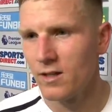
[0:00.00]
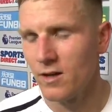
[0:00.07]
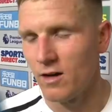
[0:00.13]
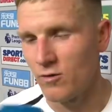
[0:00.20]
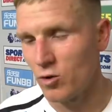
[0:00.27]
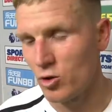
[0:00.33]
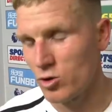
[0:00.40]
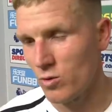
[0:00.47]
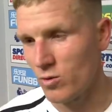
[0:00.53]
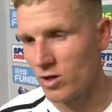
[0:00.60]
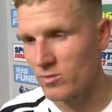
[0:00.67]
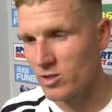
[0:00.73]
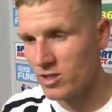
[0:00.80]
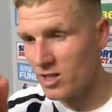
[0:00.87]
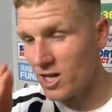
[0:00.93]
Of course we want
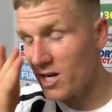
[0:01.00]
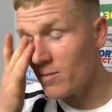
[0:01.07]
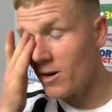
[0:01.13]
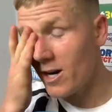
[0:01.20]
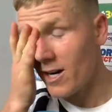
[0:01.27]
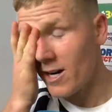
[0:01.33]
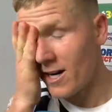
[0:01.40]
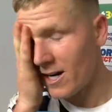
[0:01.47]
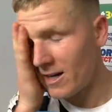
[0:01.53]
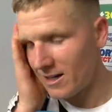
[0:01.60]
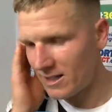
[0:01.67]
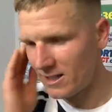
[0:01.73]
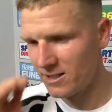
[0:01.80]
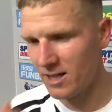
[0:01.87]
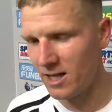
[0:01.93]
him to stay, but
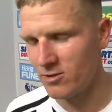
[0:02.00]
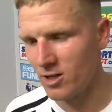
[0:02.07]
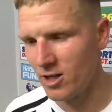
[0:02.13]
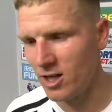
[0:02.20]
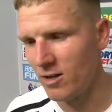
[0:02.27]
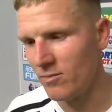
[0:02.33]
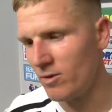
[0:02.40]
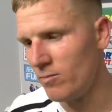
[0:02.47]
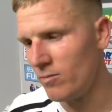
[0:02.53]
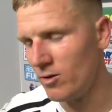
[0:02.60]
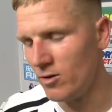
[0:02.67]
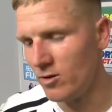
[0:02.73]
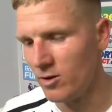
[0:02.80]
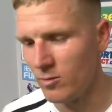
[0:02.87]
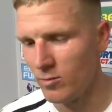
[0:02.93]
it's down to him,
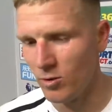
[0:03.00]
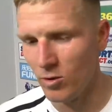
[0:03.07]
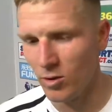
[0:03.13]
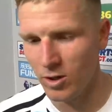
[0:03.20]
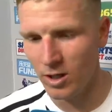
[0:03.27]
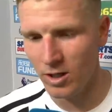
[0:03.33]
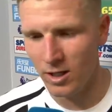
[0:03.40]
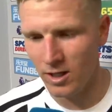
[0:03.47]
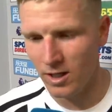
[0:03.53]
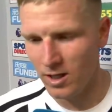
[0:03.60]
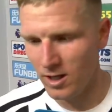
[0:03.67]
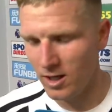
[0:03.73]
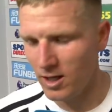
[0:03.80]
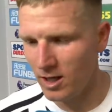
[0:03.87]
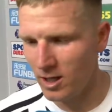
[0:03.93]
the board.
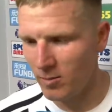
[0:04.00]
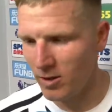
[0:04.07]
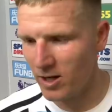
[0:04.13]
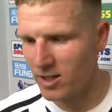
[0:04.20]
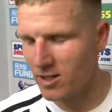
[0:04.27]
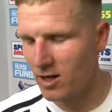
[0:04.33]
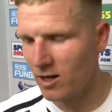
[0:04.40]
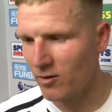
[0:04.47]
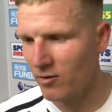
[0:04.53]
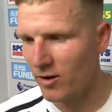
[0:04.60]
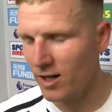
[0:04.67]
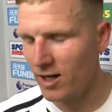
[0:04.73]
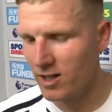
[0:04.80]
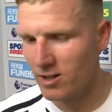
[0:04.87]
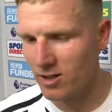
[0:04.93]
The players can't
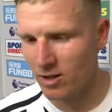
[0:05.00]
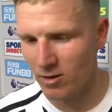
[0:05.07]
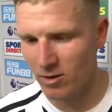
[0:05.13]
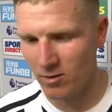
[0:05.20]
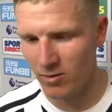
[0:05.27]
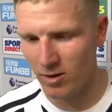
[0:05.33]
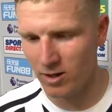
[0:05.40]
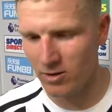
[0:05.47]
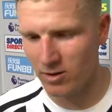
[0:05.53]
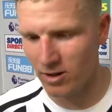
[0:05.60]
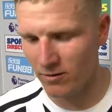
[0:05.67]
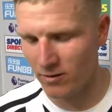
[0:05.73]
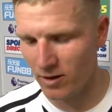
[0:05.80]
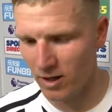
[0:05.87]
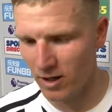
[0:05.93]
affect that, so we just
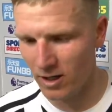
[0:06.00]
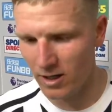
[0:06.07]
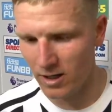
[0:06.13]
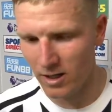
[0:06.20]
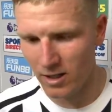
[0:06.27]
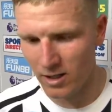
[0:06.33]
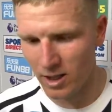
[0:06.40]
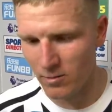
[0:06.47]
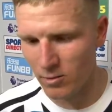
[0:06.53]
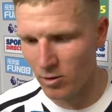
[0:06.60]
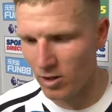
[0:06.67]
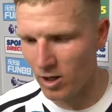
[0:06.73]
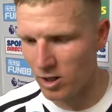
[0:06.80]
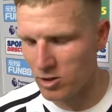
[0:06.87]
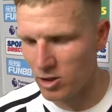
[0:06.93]
have to keep
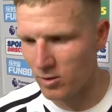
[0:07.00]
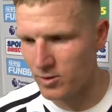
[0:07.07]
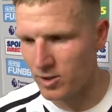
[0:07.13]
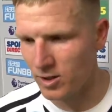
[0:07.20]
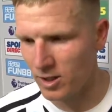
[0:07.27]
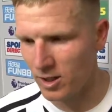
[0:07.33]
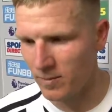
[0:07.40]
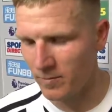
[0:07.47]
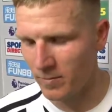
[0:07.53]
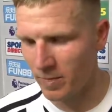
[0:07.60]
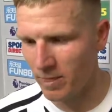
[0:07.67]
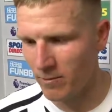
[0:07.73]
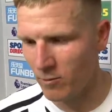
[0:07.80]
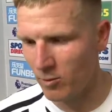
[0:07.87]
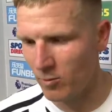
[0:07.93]
doing our jobs, and
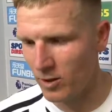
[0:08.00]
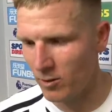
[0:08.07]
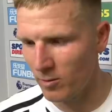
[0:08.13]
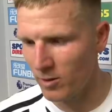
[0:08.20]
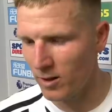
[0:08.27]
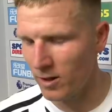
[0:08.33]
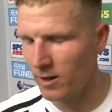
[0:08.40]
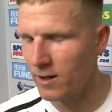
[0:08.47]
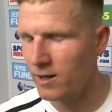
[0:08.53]
what will be.